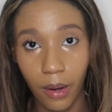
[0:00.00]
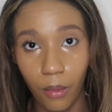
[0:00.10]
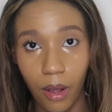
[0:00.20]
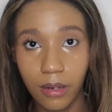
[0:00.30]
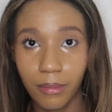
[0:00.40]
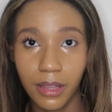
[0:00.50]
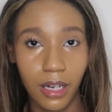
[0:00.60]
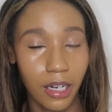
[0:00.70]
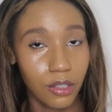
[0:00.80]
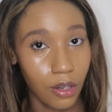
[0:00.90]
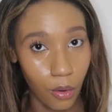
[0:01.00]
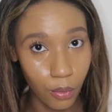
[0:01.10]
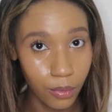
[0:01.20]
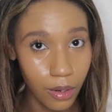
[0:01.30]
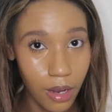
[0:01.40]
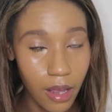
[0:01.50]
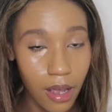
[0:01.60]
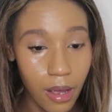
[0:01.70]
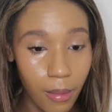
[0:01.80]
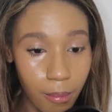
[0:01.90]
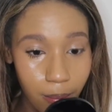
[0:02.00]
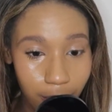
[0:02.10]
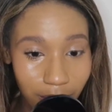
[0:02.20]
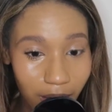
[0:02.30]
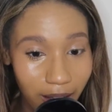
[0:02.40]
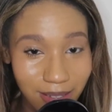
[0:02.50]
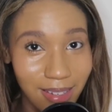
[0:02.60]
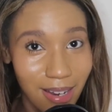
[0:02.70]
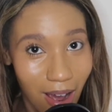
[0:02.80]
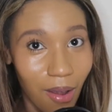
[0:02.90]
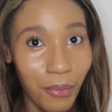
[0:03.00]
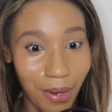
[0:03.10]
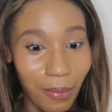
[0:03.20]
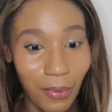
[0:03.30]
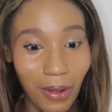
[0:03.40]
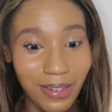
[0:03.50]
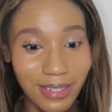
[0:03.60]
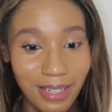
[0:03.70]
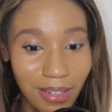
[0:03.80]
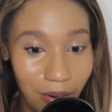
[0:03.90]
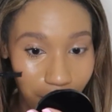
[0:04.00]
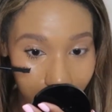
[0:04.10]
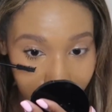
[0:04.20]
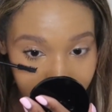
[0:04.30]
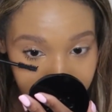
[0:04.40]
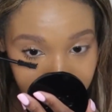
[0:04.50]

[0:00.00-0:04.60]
I want, but then I don't, but that's not what I want, you know what I mean?